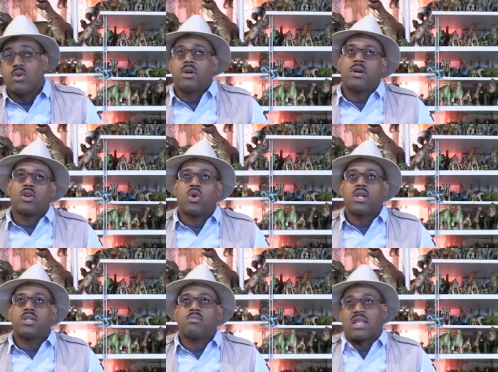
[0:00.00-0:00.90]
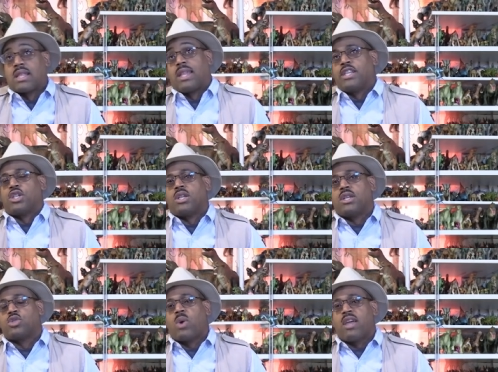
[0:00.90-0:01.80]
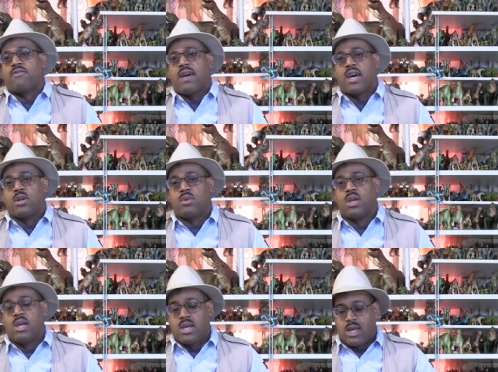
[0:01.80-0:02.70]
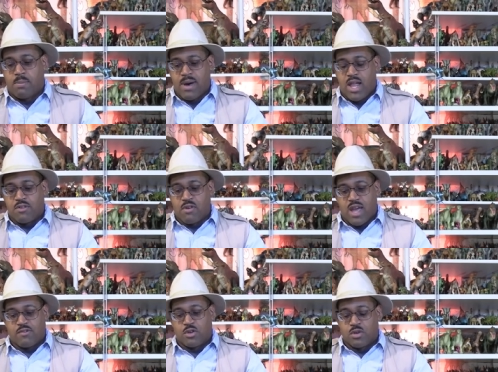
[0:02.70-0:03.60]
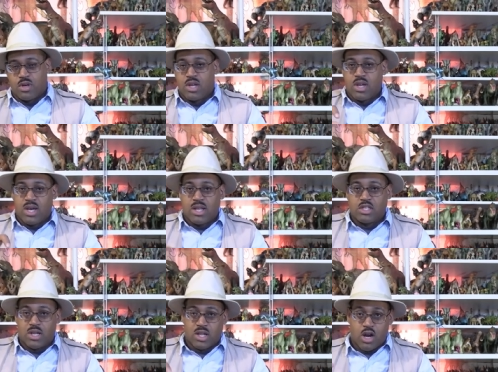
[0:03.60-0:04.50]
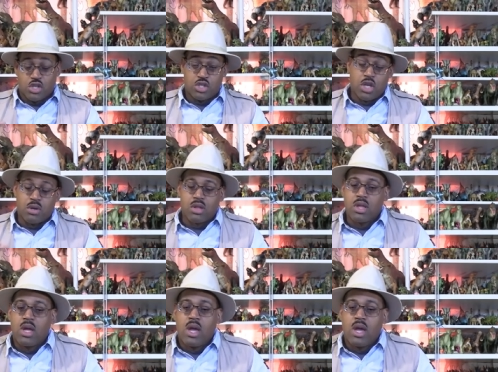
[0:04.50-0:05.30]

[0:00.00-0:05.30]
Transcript: well, according to the, the legend, his wife found in a pile of gravel a, a large tooth.